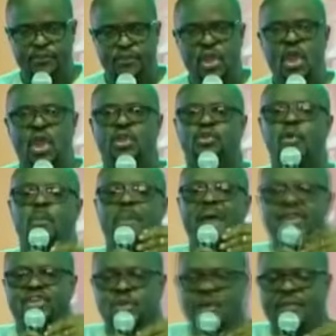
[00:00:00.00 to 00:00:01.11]
to make sure
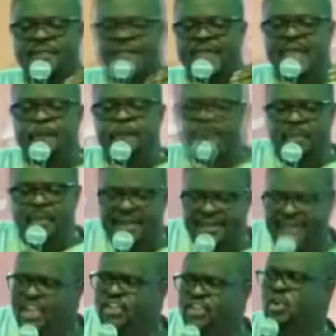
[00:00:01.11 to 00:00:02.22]
that the
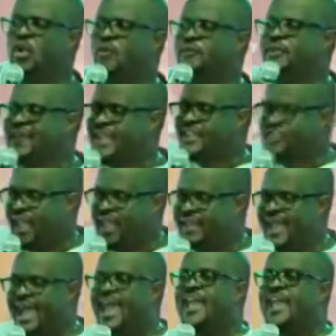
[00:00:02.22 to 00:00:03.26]
implementation of this agenda is